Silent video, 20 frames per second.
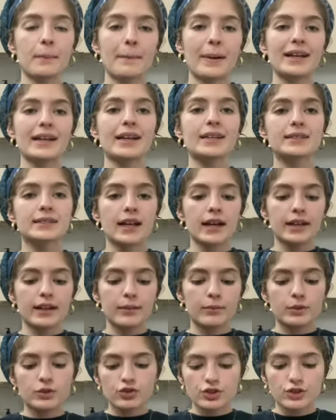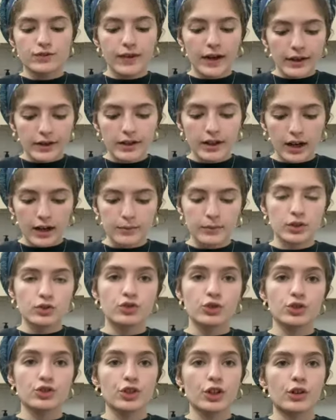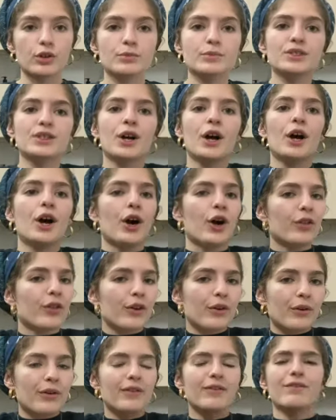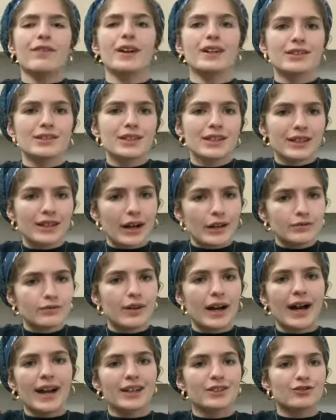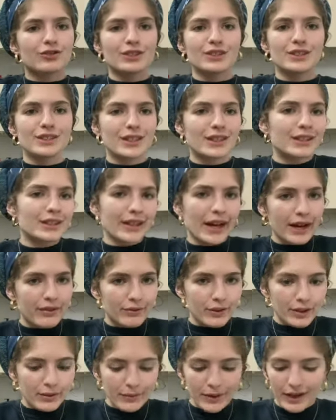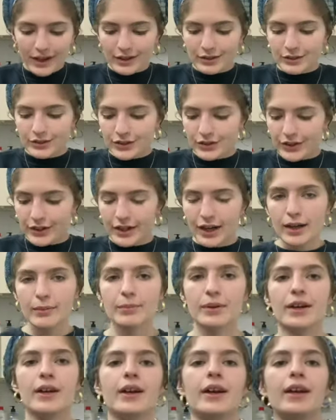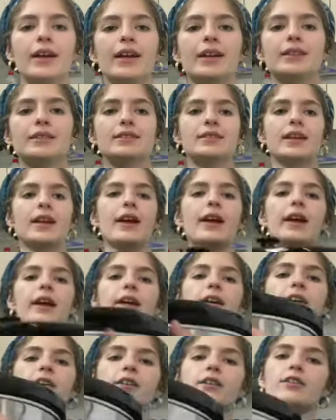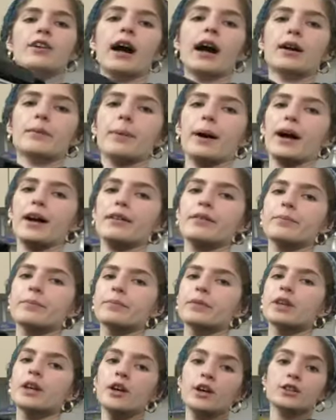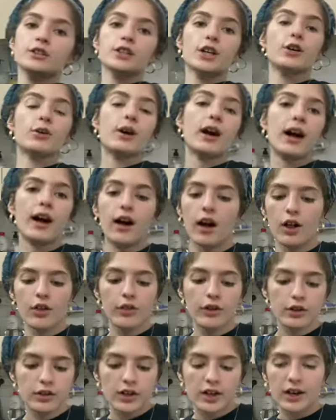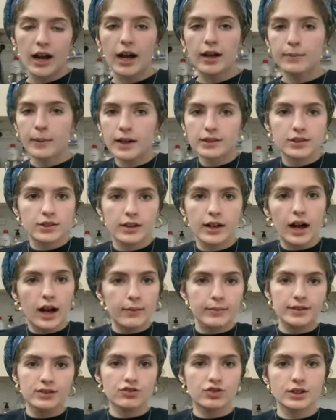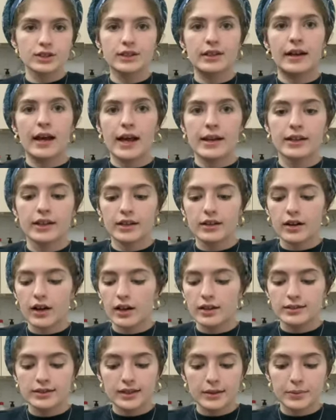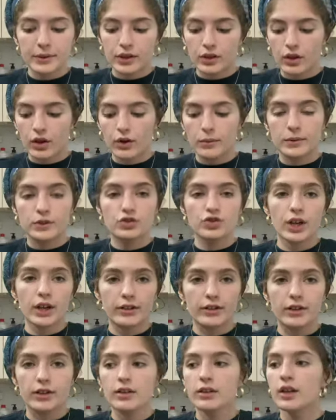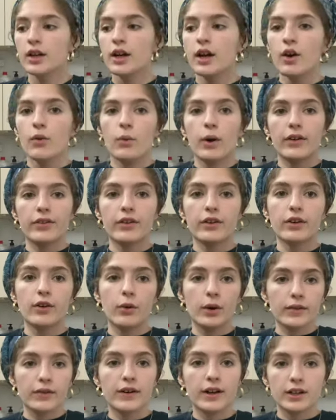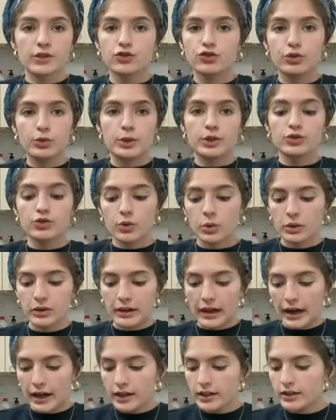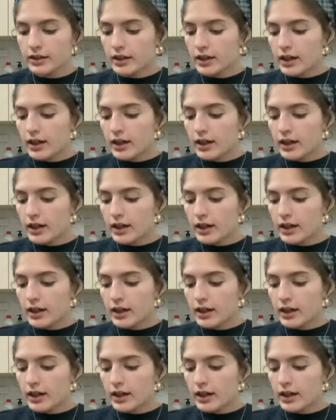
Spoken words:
next item, which is very common in Jewish homes, although funnily enough I actually didn't have one in my house growing up, is a crock pot. So, although crock pots are common just in any typical home in general, whether Orthodox Jewish or not,